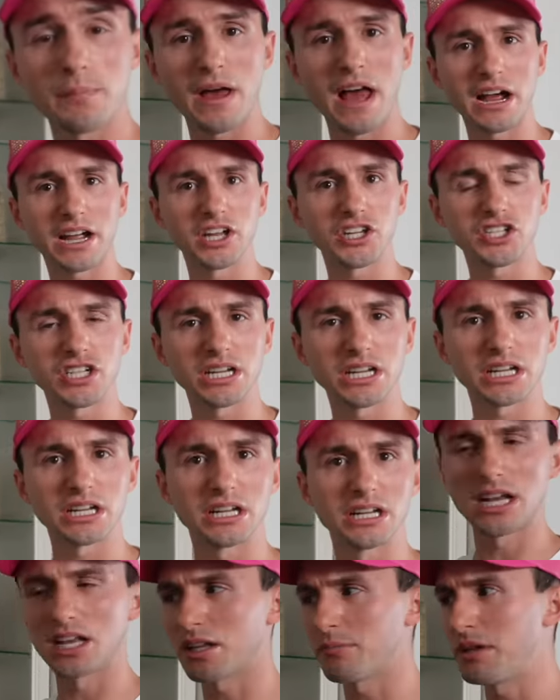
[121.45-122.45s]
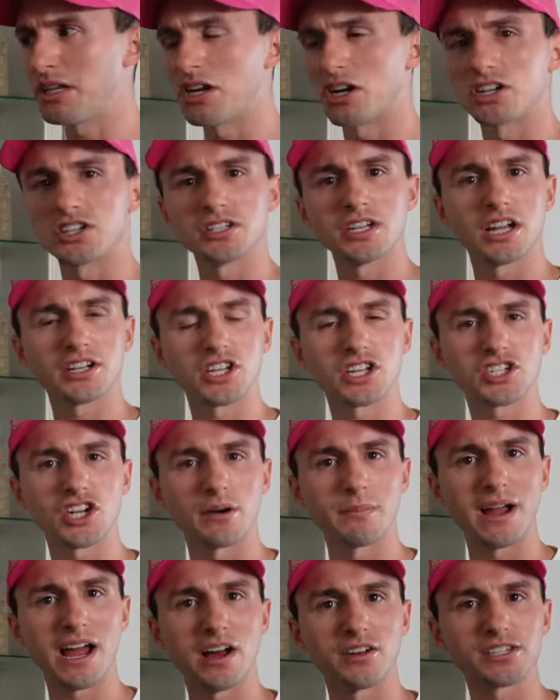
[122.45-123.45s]
the packaging telling me not to
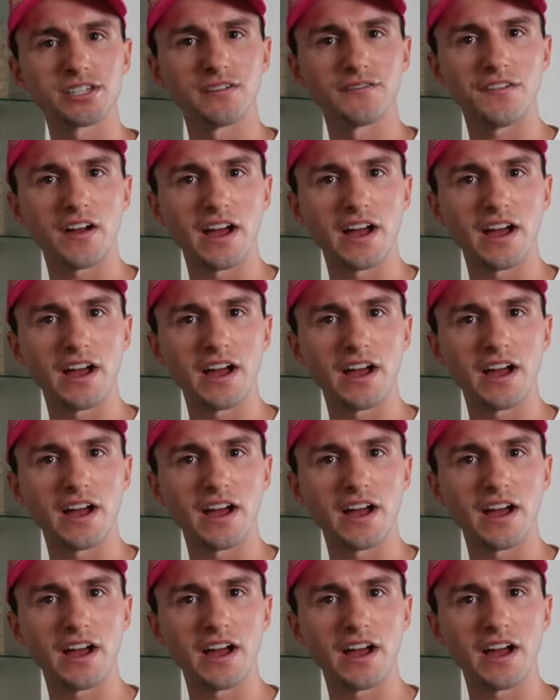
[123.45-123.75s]
start my house on